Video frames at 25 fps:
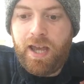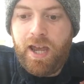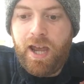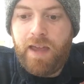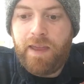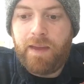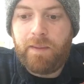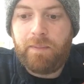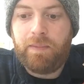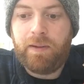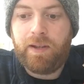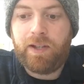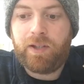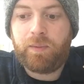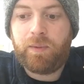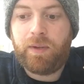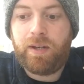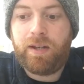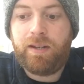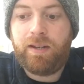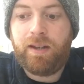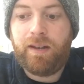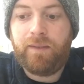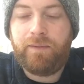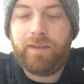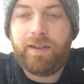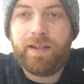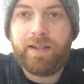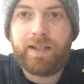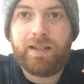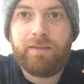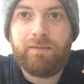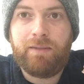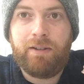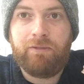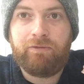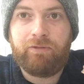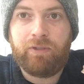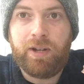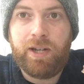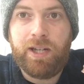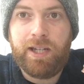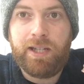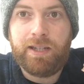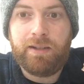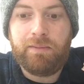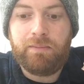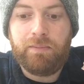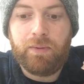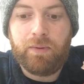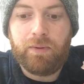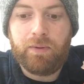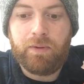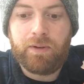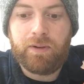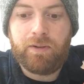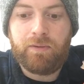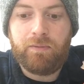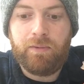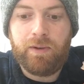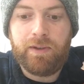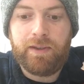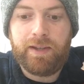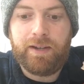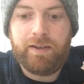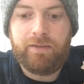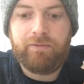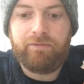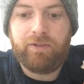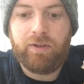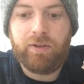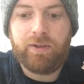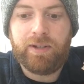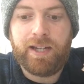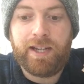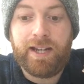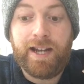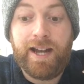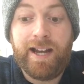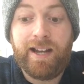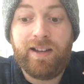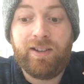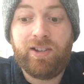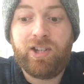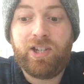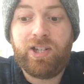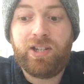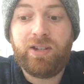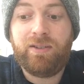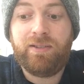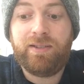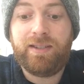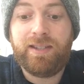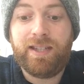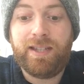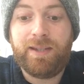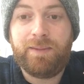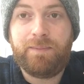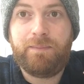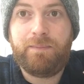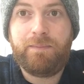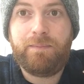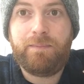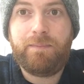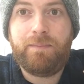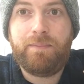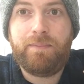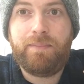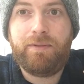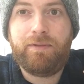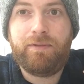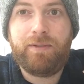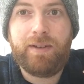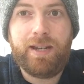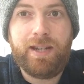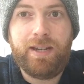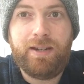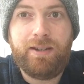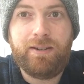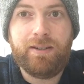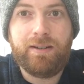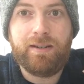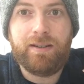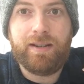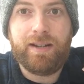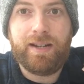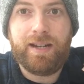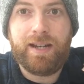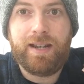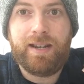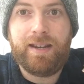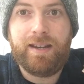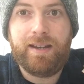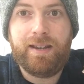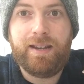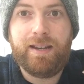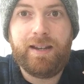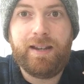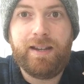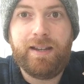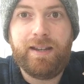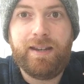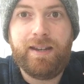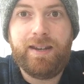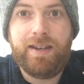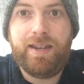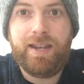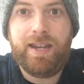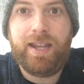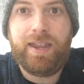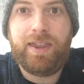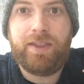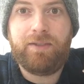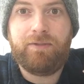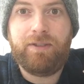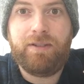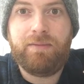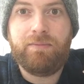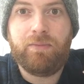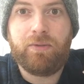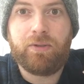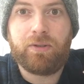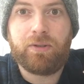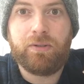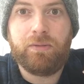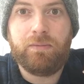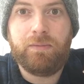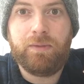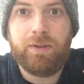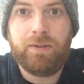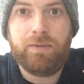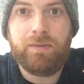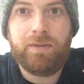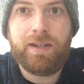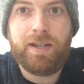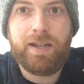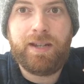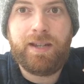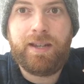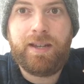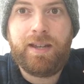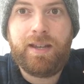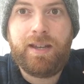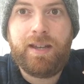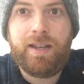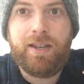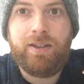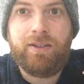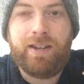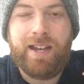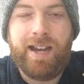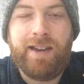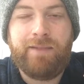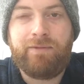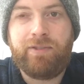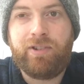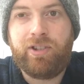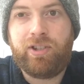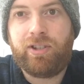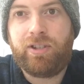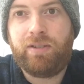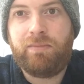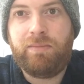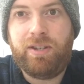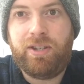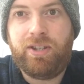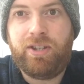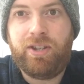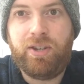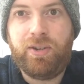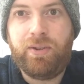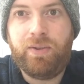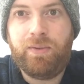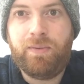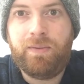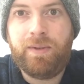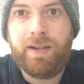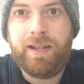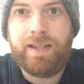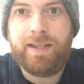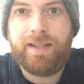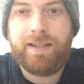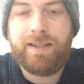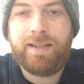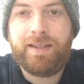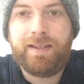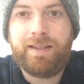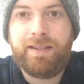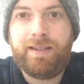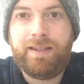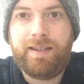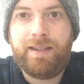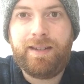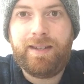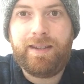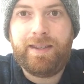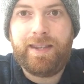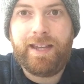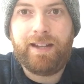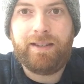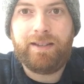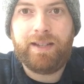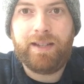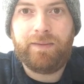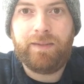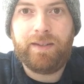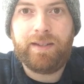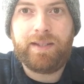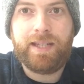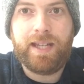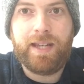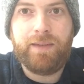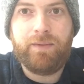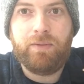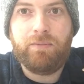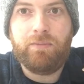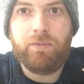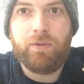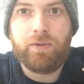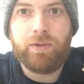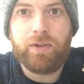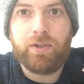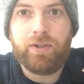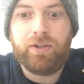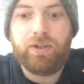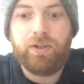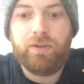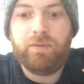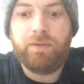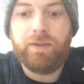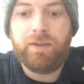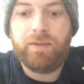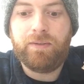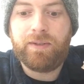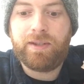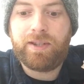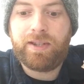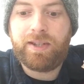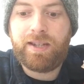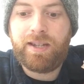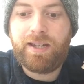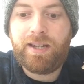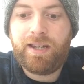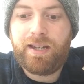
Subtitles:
The +1 toughness while running at the board with rotate ion shields is pretty good, and at a D3 mortal wound, your average is going to be 2. That'll definitely save you more than 2 wounds.